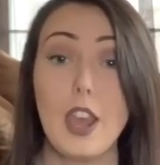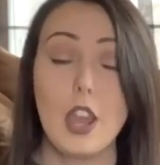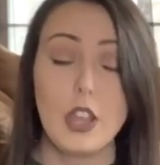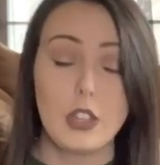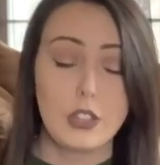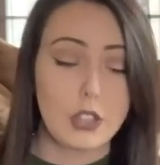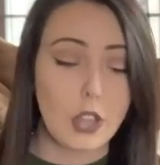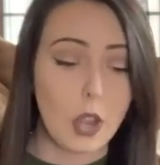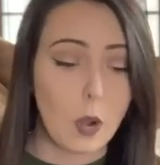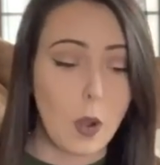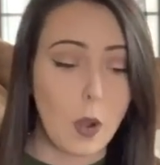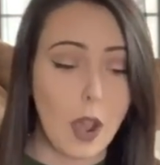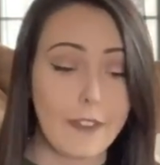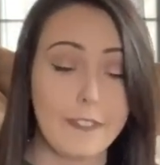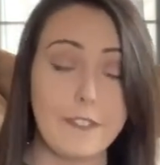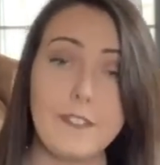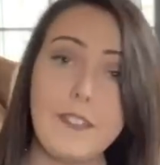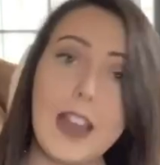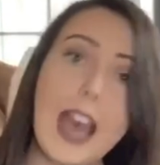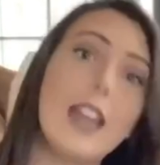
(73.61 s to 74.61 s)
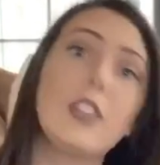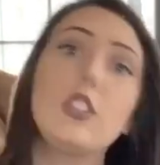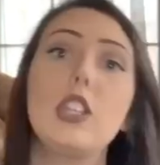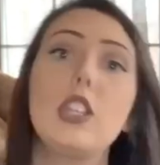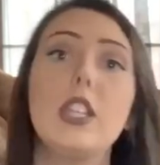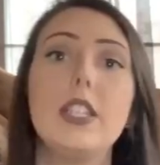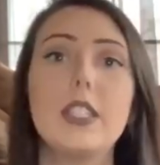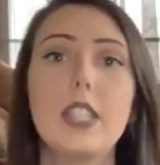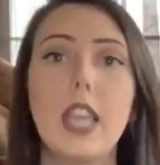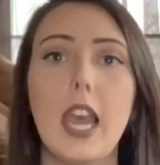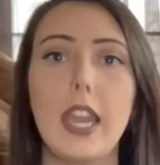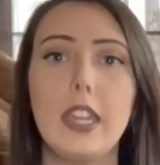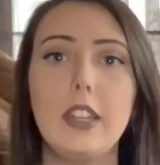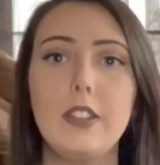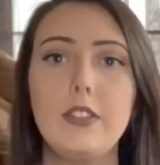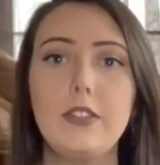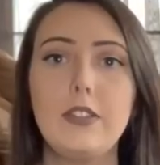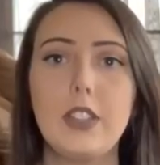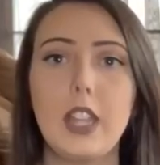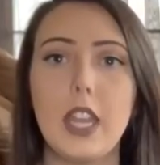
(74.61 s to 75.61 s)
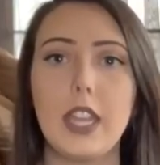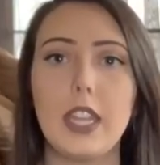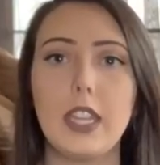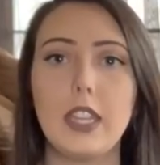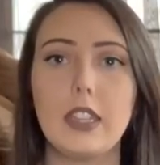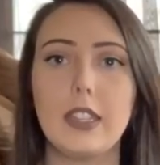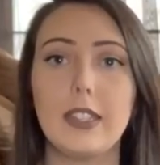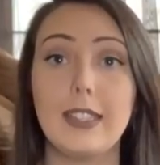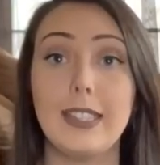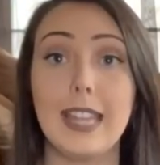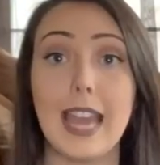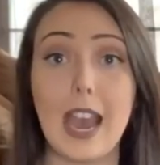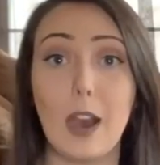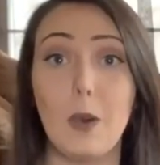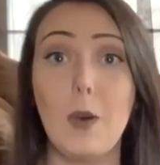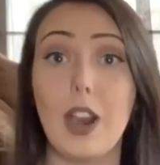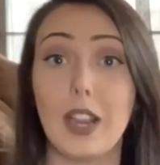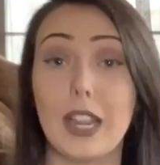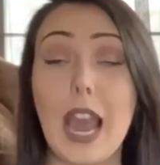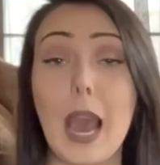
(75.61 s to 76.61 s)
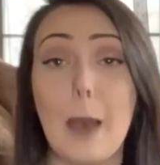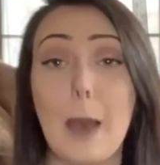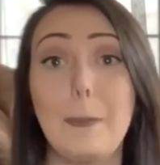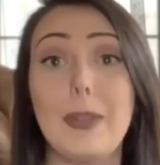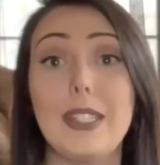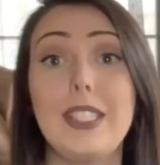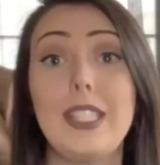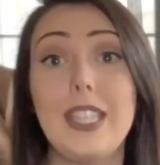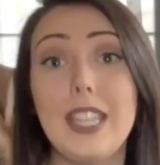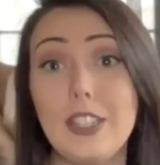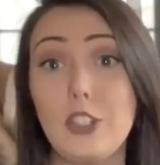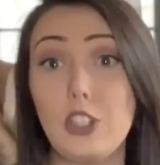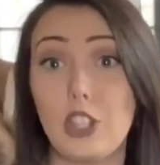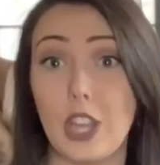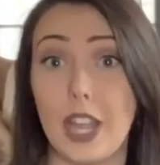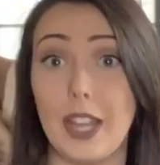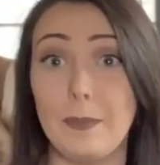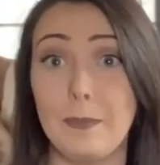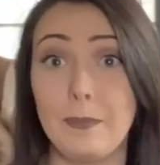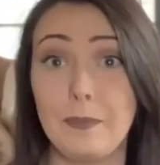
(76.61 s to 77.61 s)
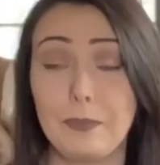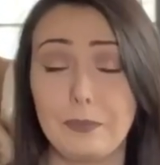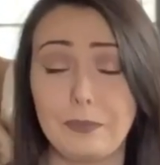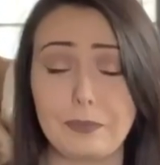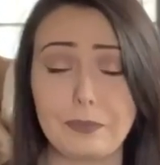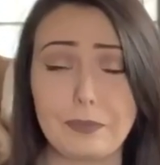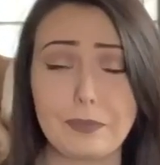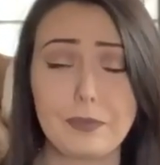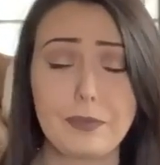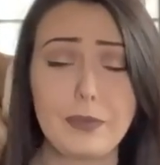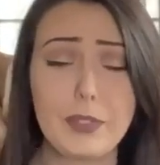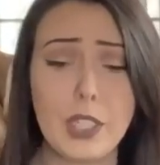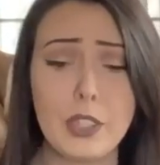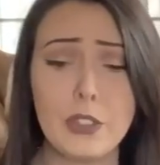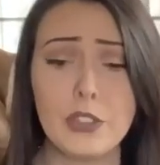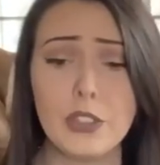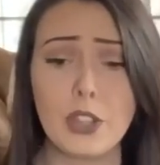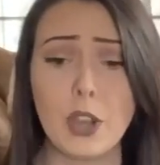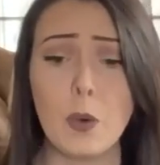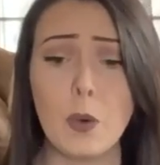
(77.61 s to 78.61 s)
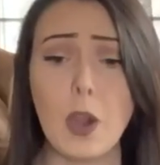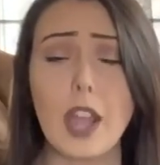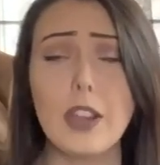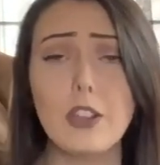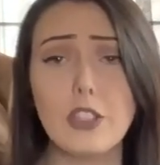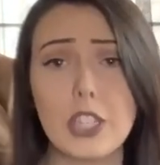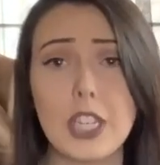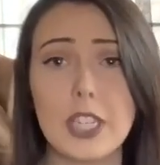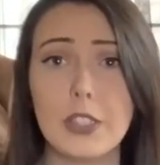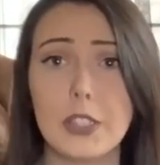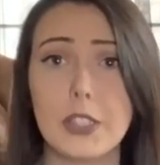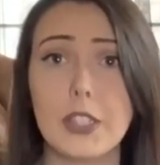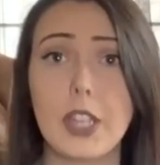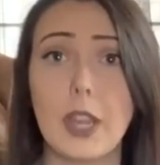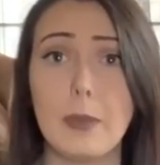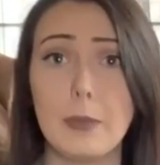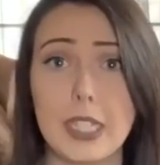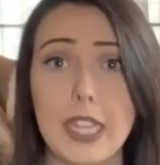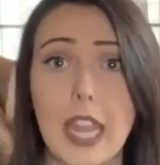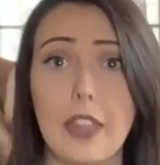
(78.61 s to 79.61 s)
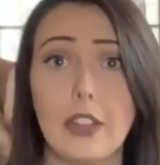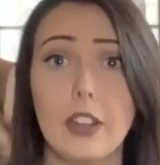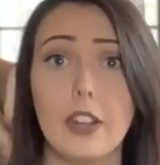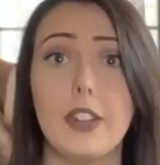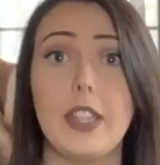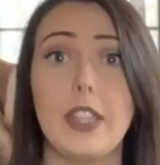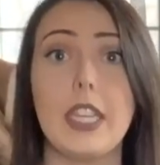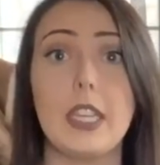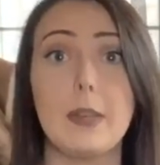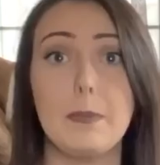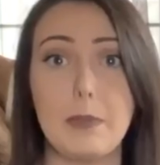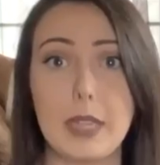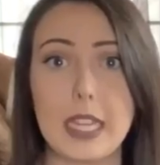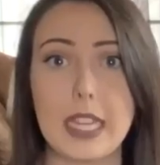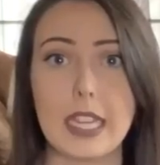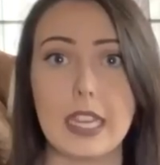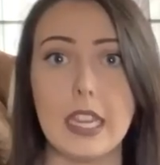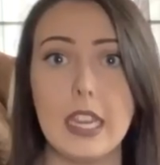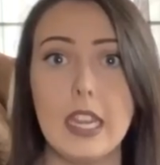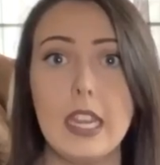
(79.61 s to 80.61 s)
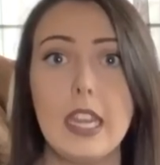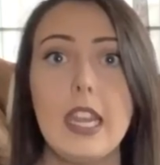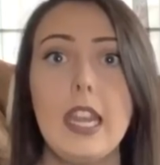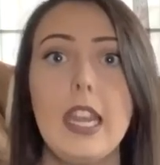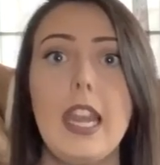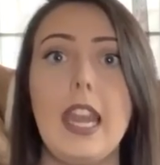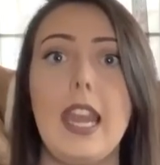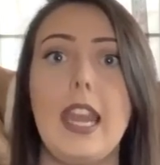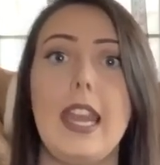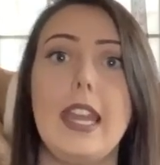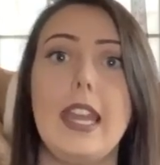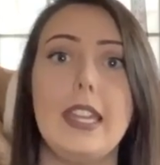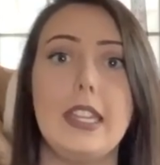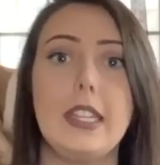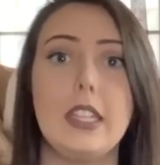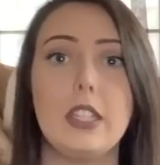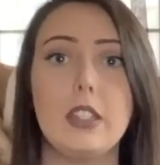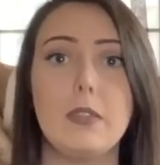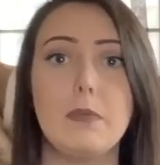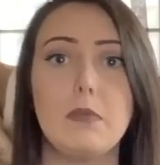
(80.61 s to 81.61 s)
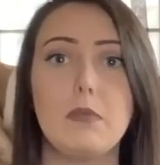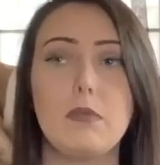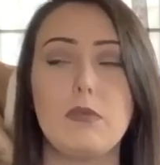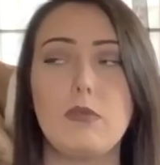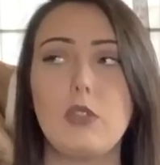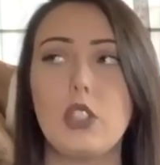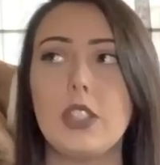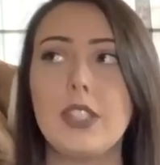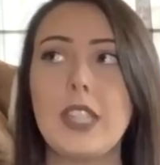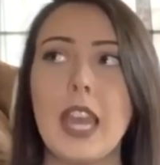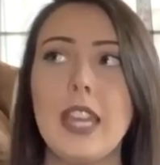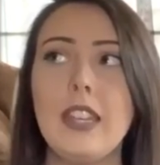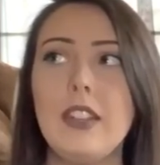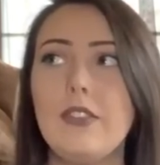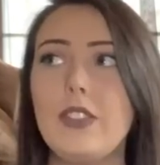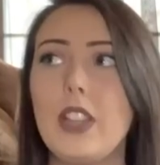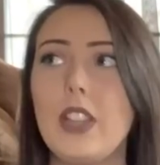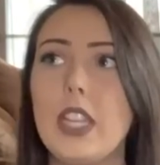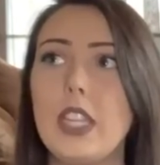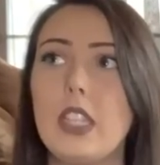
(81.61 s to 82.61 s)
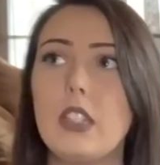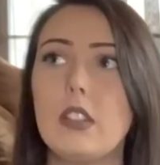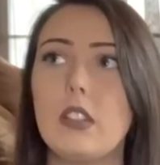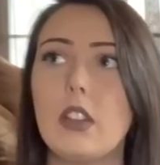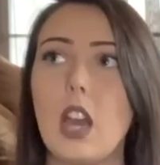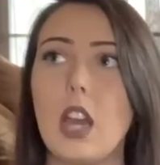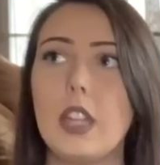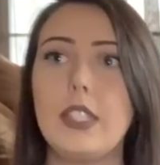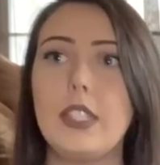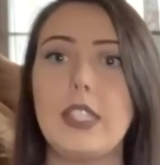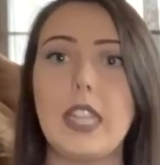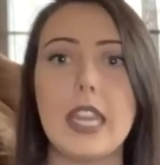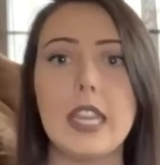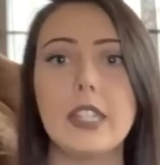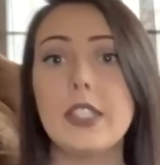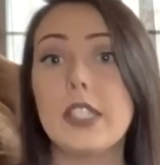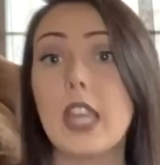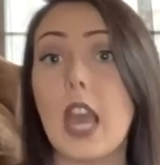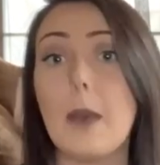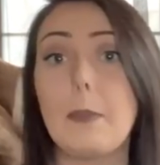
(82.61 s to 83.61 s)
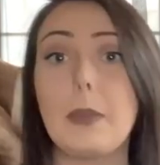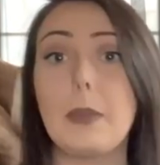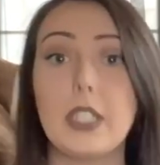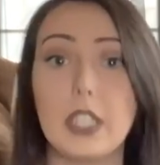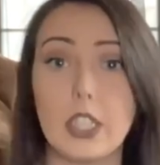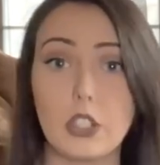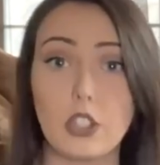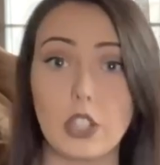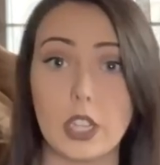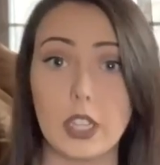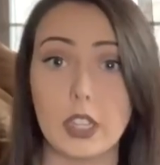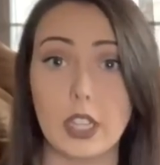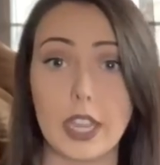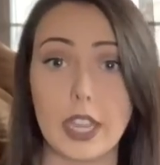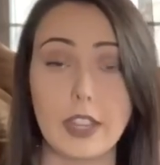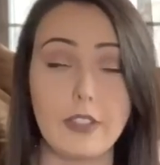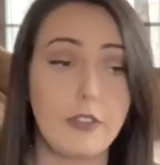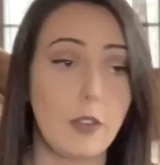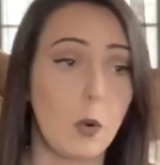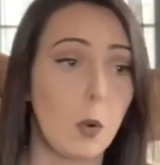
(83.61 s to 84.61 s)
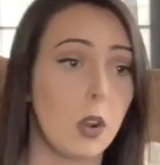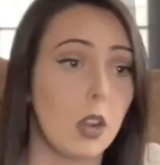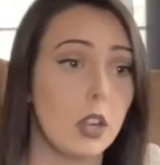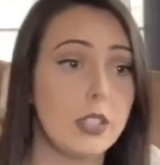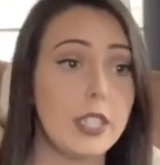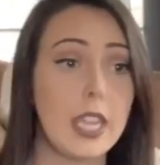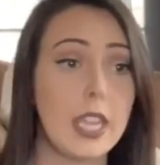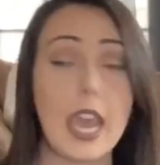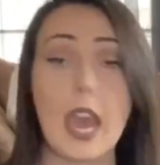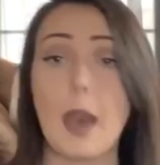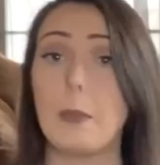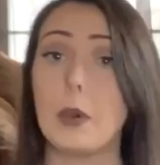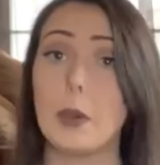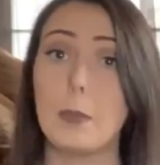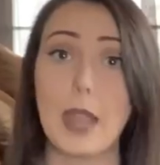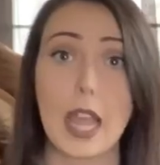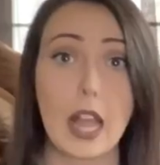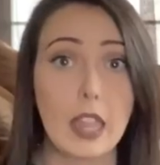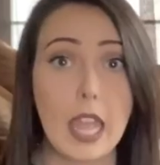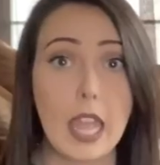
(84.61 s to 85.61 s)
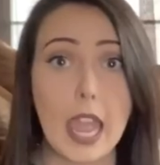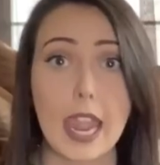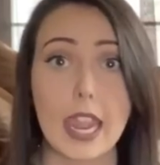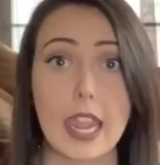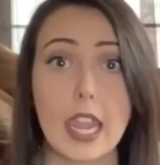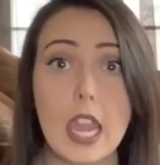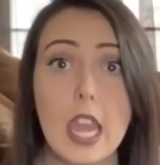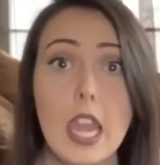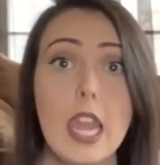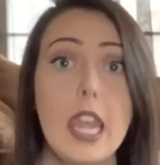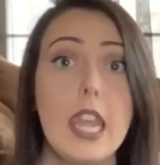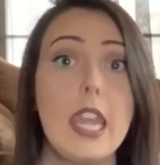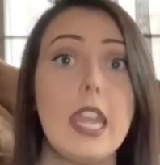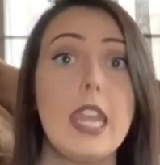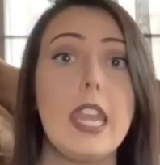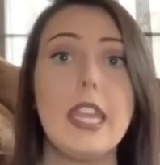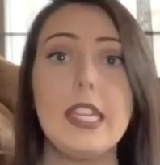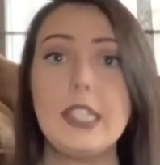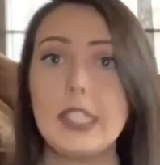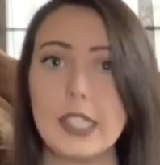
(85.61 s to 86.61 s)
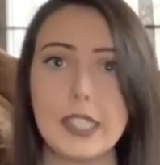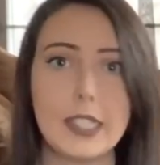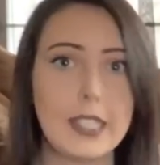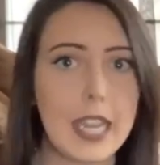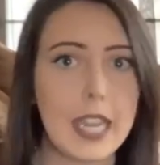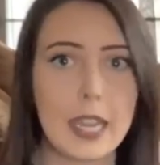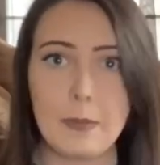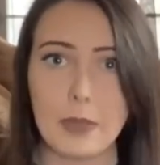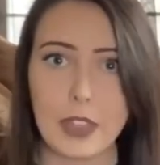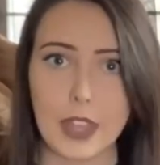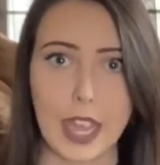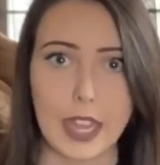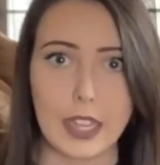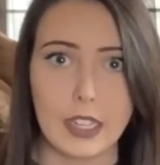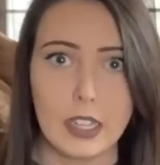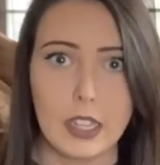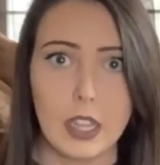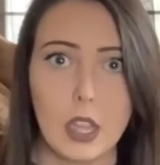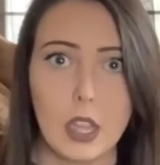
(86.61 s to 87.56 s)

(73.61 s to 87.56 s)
So a feis is kind of like now a competition. So Irish dancers come together and they compete, and just kind of like a dance competition, like for tap or ballet. It's the same thing.